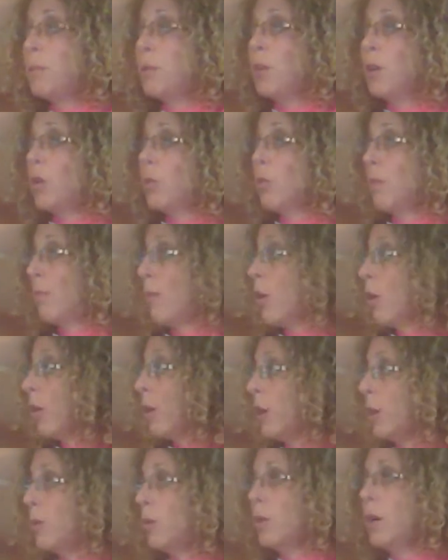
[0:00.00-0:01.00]
MPO
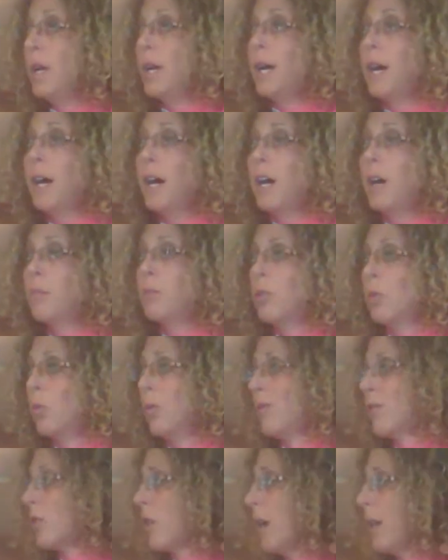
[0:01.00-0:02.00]
tomorrow. So
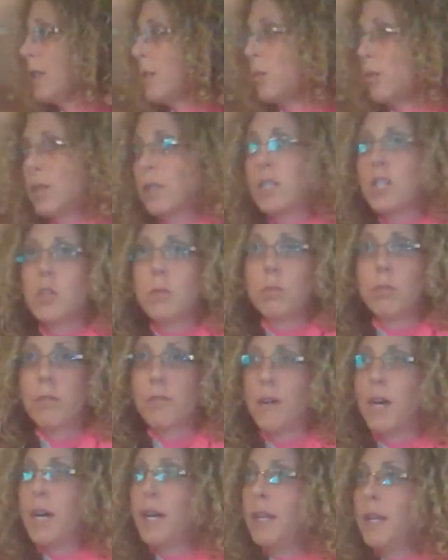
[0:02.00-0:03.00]
we've tried to at least
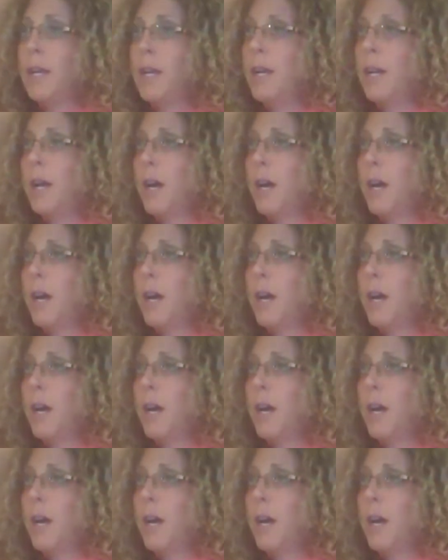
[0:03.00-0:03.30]
provide